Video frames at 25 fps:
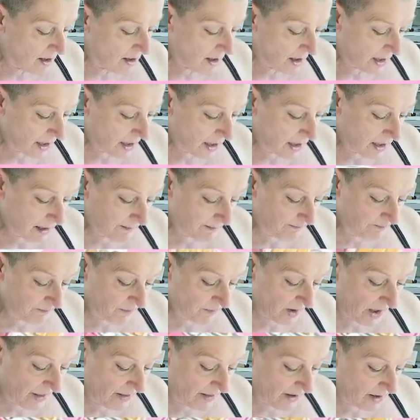
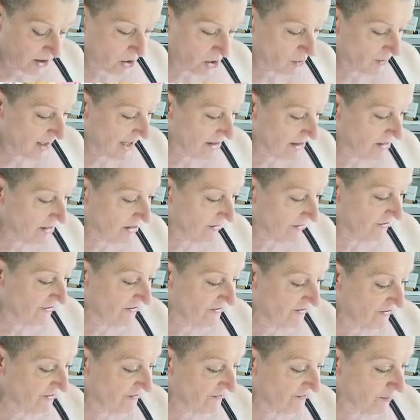You get the
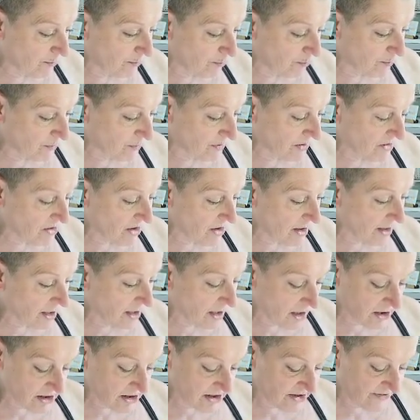die
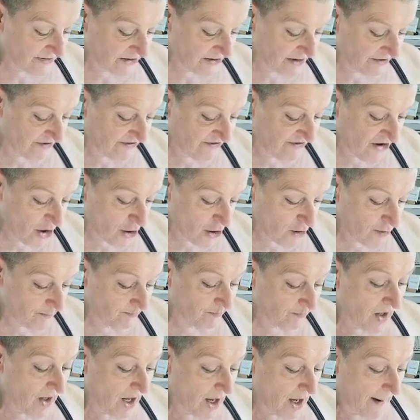cuts for the foam,